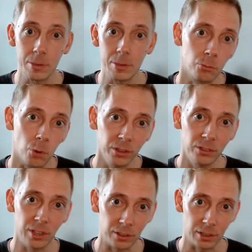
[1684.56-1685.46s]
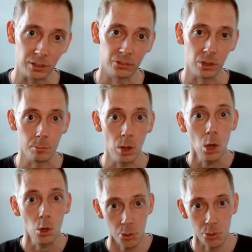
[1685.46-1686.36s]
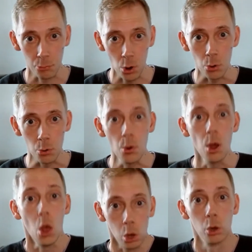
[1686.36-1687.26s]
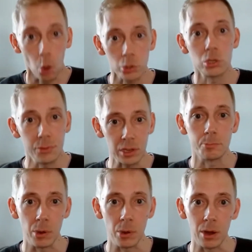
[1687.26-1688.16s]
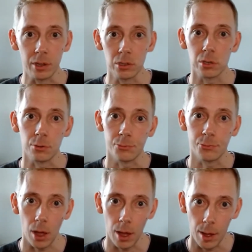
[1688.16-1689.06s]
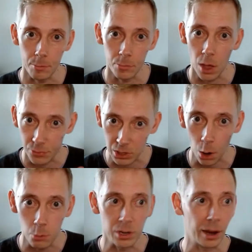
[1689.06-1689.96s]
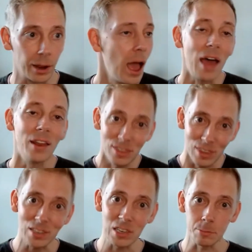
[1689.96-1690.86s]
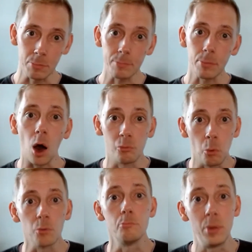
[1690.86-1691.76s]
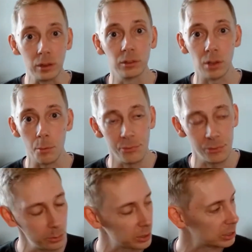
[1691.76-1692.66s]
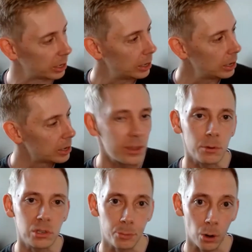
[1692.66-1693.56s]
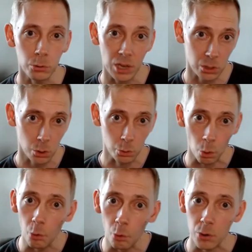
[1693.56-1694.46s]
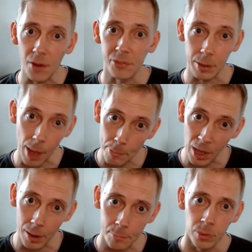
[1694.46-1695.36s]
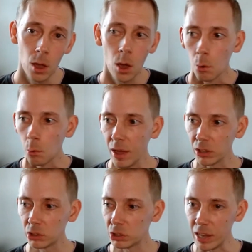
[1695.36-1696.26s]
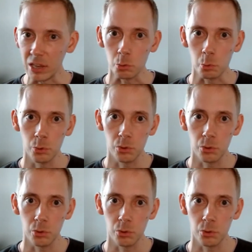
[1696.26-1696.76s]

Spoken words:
of our writing system through lots of experience of decoding. And this is a big part of what builds up fluency. There is a process called orthographic mapping, which is